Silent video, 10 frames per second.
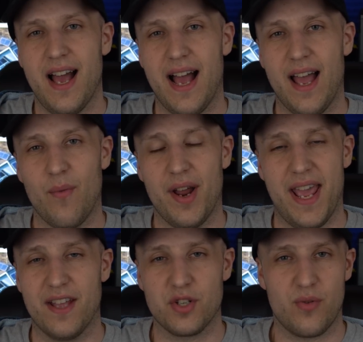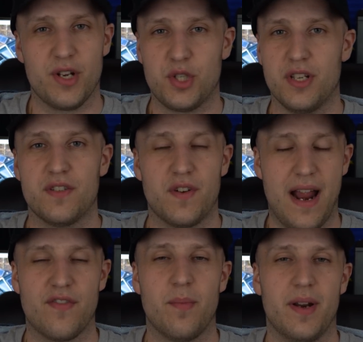I want to answer questions for
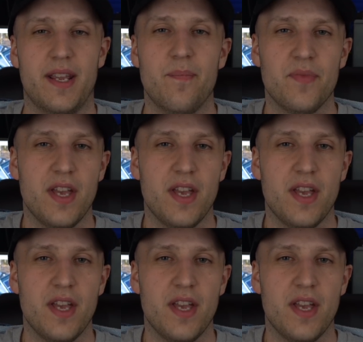everybody.